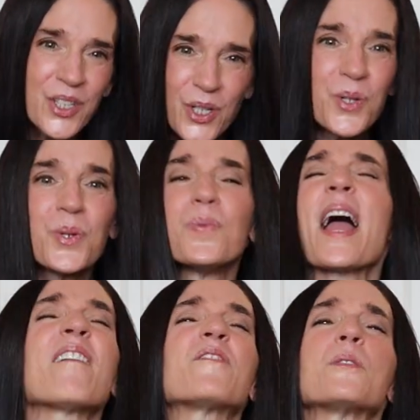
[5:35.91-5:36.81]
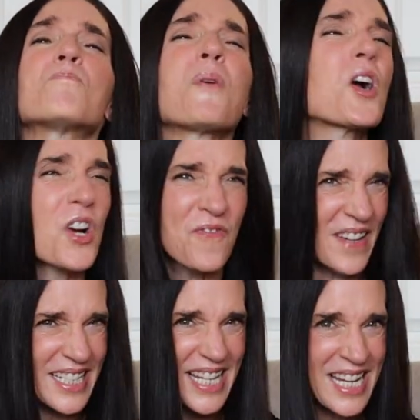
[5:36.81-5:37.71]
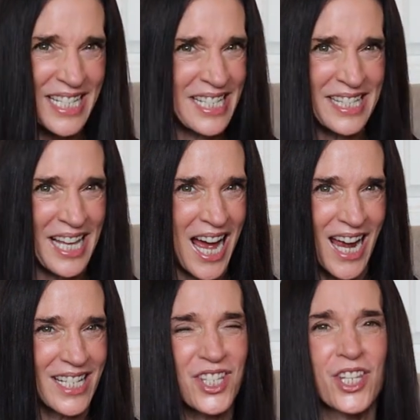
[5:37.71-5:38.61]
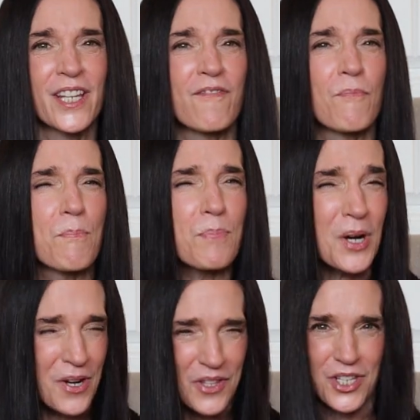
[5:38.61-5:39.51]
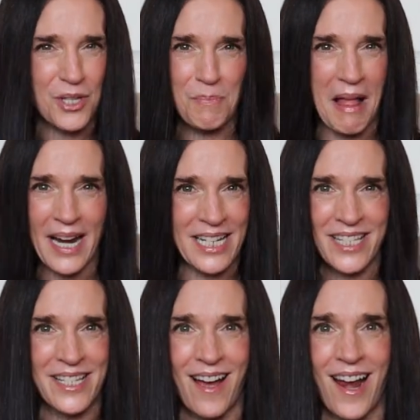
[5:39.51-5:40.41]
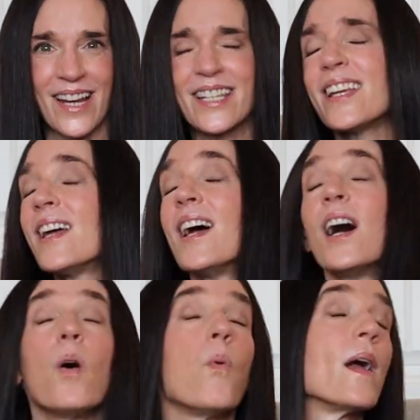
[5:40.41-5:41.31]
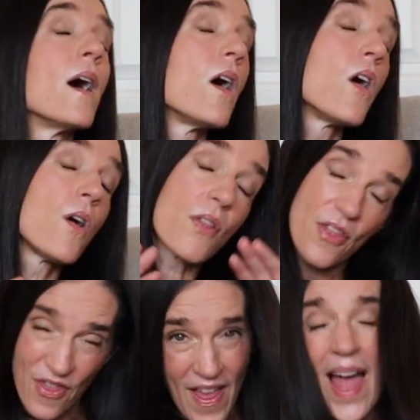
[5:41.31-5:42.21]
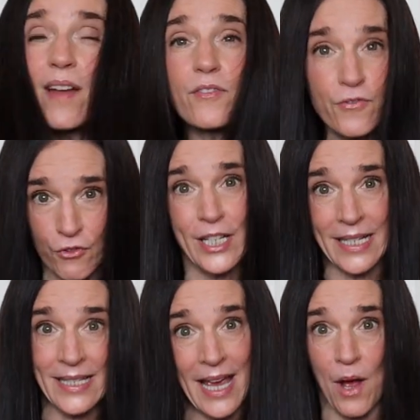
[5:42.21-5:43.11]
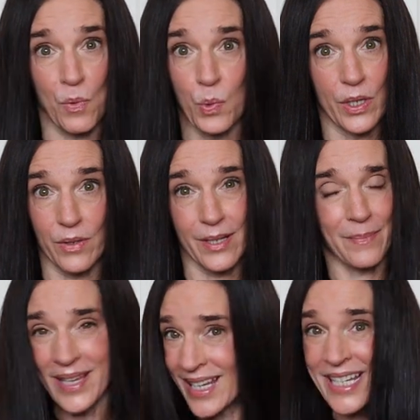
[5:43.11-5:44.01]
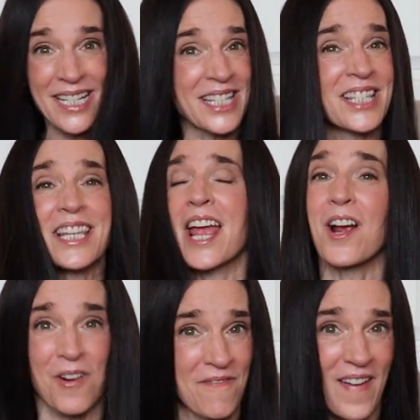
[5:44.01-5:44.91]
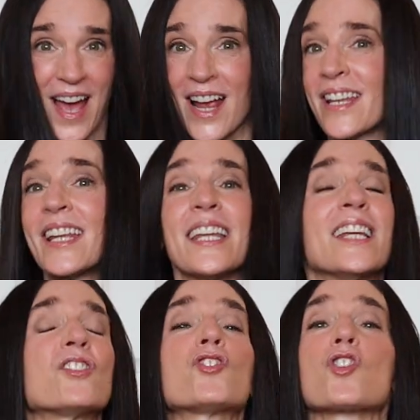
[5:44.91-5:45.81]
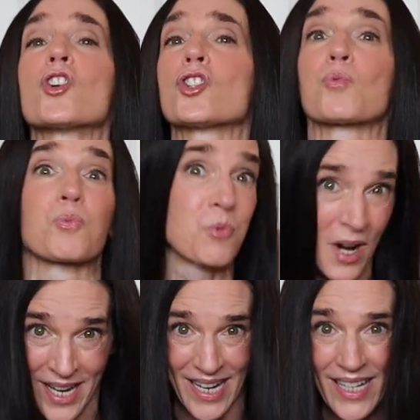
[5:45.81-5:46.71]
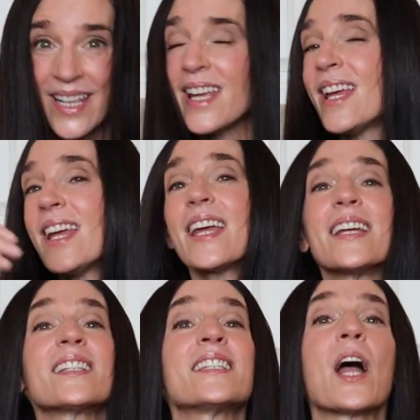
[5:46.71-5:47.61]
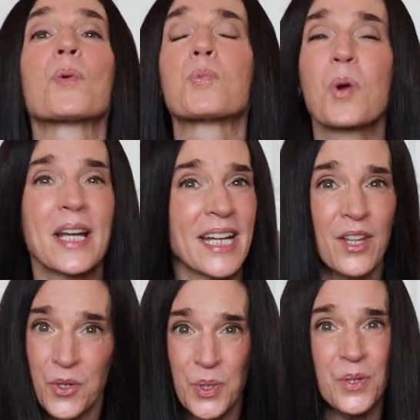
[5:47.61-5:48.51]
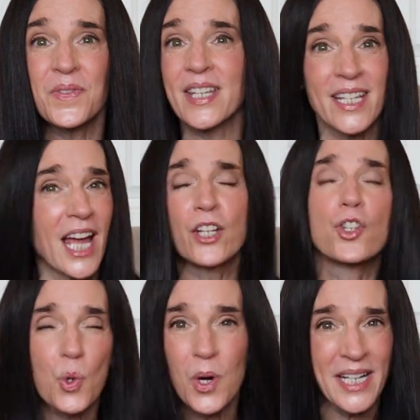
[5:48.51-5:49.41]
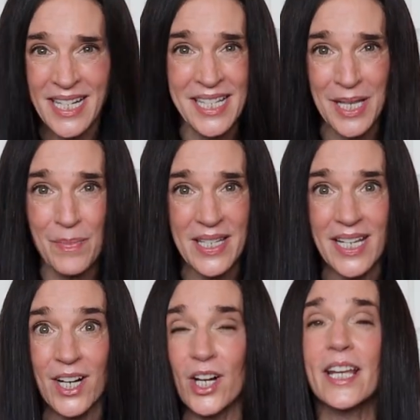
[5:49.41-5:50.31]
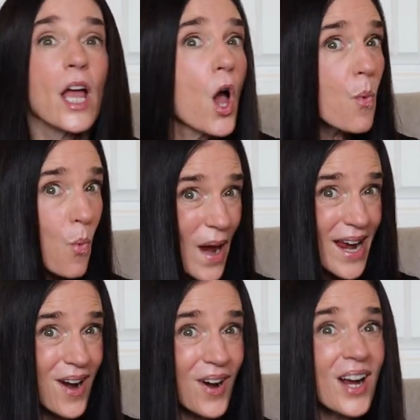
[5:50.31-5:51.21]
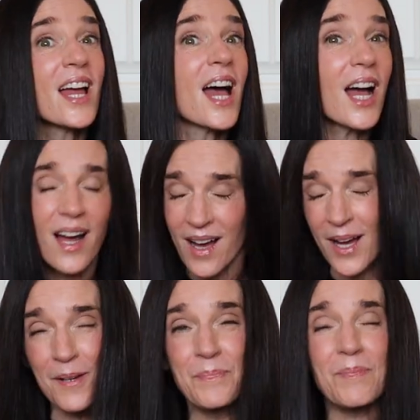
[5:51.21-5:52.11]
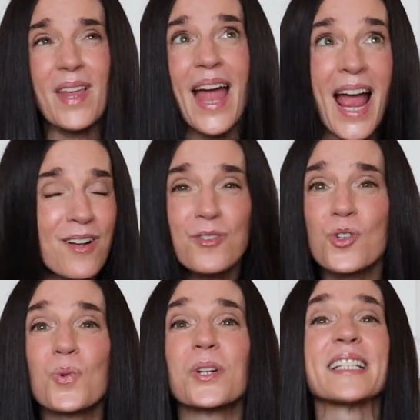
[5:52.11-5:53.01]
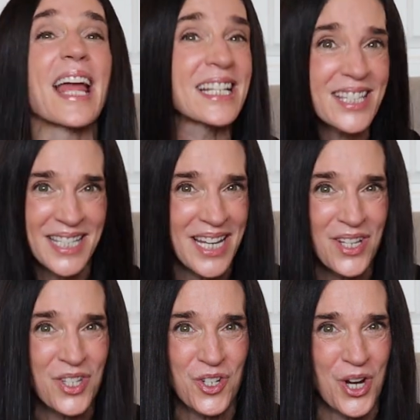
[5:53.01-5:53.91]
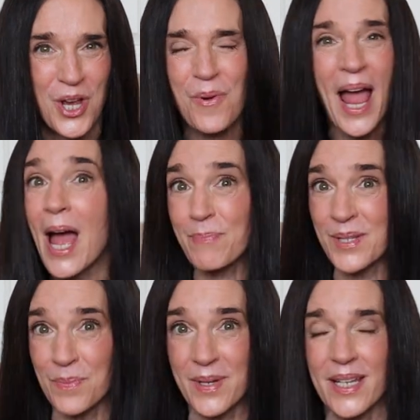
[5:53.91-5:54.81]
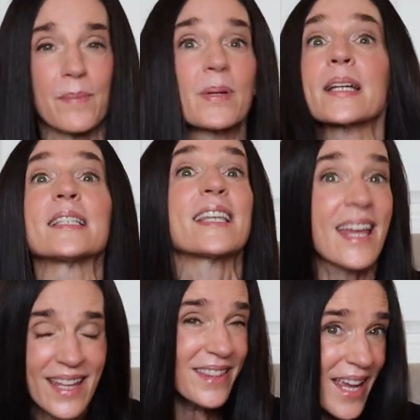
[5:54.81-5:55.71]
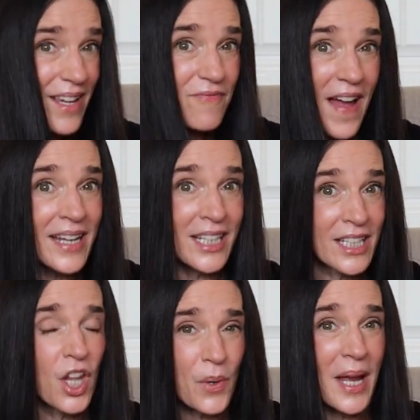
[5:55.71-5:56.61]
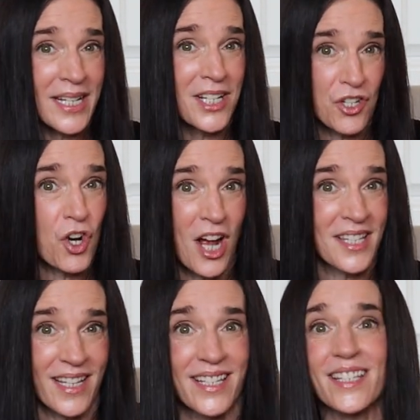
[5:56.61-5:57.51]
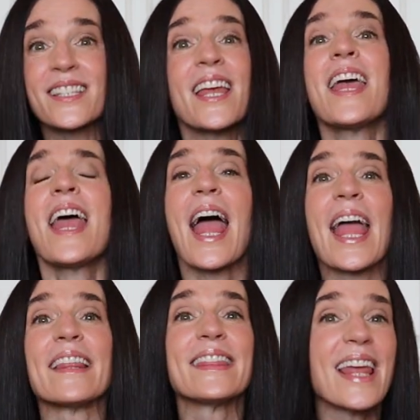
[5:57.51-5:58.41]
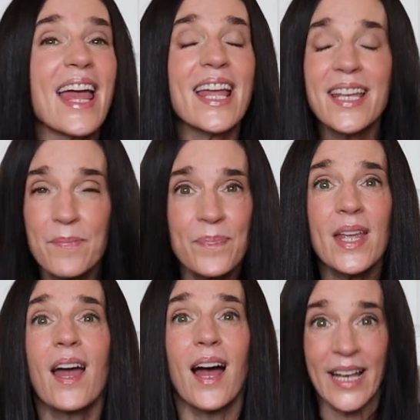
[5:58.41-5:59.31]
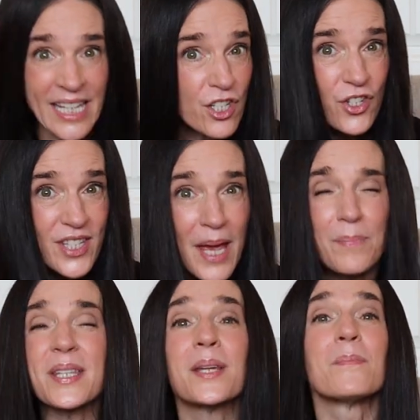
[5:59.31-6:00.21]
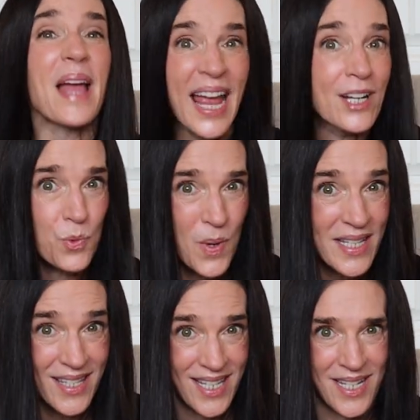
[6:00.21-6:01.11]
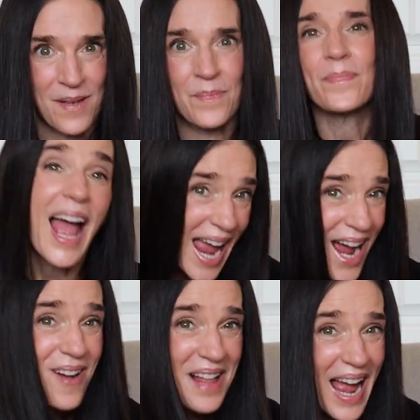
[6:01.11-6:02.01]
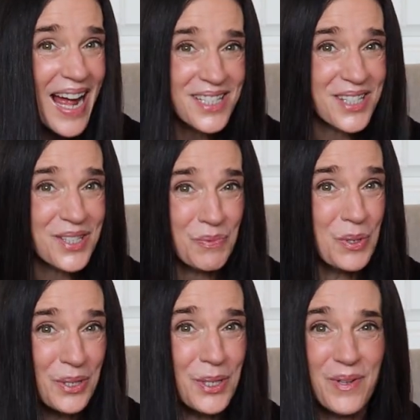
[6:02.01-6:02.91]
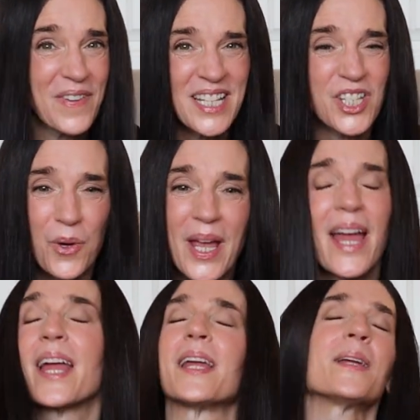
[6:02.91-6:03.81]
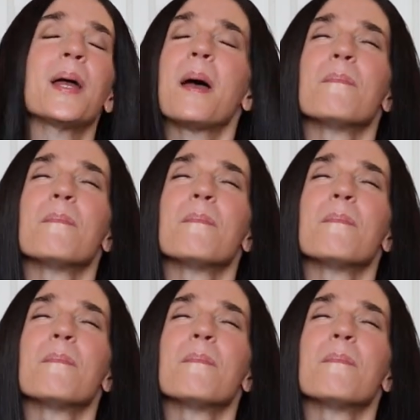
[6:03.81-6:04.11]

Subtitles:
You have the perfect insides to give birth to the Blackest Night." Well, that freaks out William. He is terrified and he starts running. He is now running through the adjoining cemetery where Hal Jordan and Sinestro happen to be, because they have finally located Atrocitus, and they intercept him and arrest him. Hal asks William if he's okay,